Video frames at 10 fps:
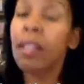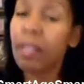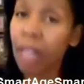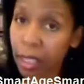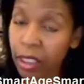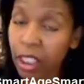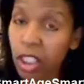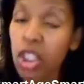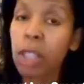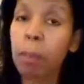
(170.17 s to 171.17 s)
Luckily,
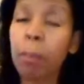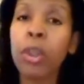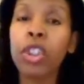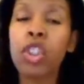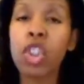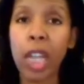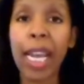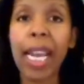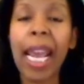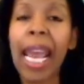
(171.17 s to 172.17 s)
she put Shay